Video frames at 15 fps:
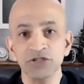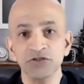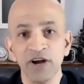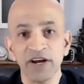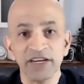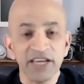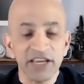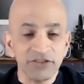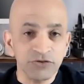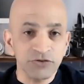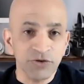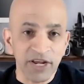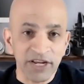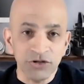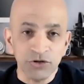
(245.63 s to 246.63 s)
to try and get
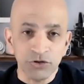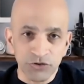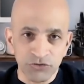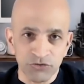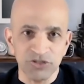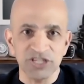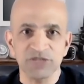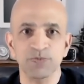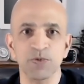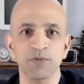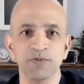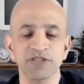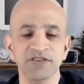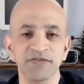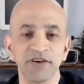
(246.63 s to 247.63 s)
through, endure through these
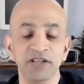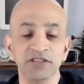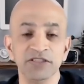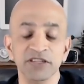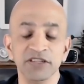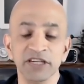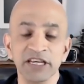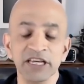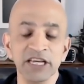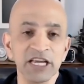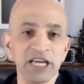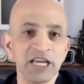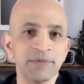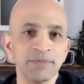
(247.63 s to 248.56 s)
moments of volatility,